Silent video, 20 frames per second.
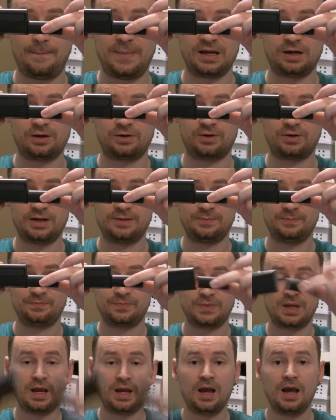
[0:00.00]
bigger, right?
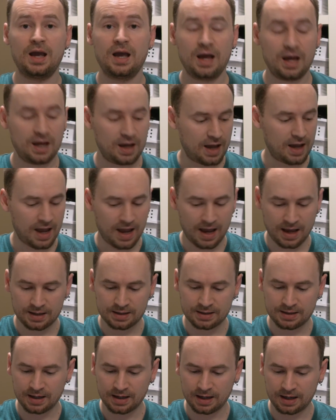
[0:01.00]

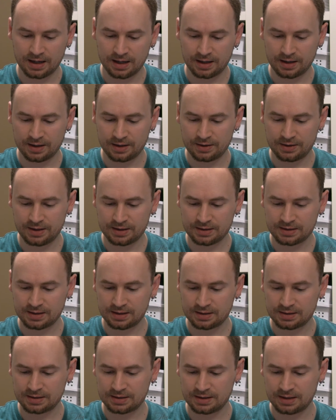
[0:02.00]
And this
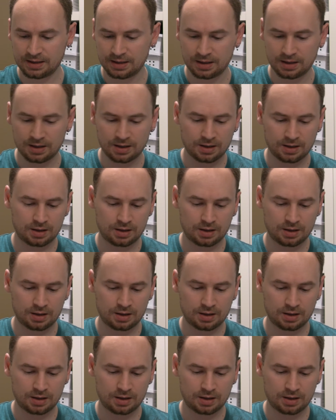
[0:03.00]
is the